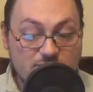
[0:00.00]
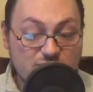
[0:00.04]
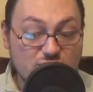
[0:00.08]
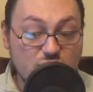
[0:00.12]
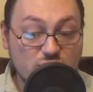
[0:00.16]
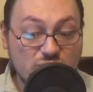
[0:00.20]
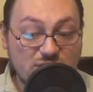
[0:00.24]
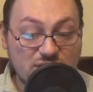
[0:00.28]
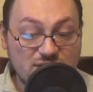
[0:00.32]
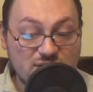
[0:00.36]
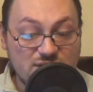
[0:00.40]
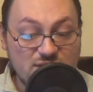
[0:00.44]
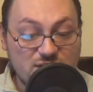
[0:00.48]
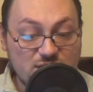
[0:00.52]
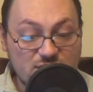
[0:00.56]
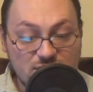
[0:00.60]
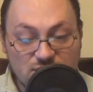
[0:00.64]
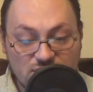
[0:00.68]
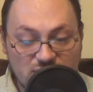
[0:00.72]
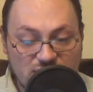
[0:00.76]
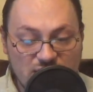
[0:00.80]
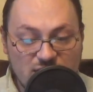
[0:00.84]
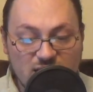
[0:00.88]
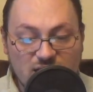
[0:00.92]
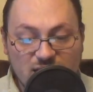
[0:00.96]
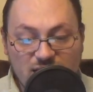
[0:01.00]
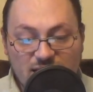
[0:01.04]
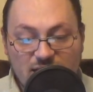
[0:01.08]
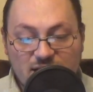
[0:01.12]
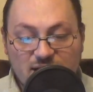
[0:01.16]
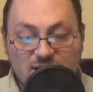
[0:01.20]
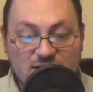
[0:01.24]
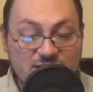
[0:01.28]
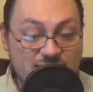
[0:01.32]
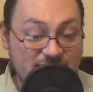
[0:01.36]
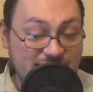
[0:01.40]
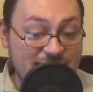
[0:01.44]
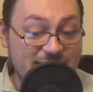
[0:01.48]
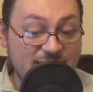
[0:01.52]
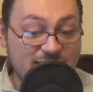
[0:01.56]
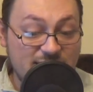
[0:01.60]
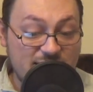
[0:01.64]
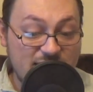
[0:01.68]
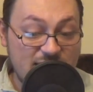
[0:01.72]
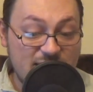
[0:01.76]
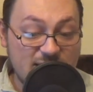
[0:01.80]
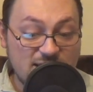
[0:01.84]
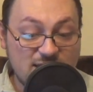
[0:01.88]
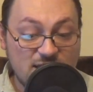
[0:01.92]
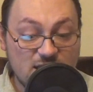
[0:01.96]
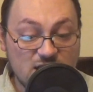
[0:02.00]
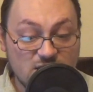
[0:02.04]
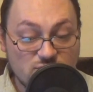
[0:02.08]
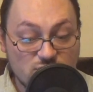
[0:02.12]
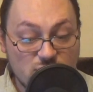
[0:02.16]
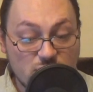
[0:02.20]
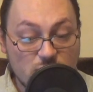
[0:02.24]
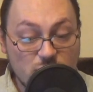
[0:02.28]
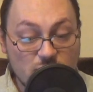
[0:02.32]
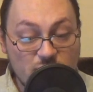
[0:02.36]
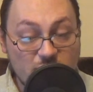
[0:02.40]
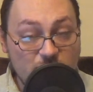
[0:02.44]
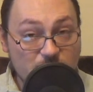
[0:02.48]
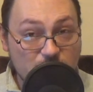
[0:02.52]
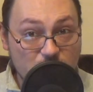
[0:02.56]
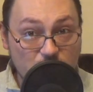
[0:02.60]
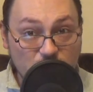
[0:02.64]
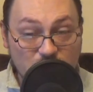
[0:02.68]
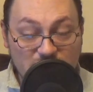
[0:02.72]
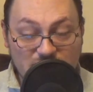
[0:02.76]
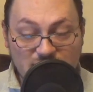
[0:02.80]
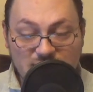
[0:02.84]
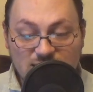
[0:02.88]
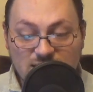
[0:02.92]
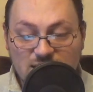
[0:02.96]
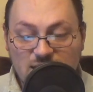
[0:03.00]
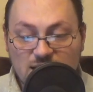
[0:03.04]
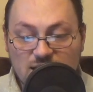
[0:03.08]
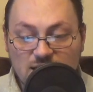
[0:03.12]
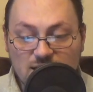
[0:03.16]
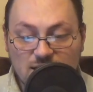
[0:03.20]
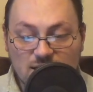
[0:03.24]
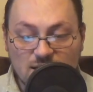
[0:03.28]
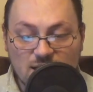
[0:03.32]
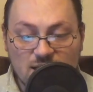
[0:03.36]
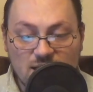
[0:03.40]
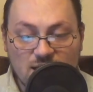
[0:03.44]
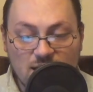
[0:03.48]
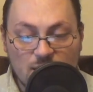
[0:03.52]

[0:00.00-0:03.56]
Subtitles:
the protesters declared 10 days in a row of protesting,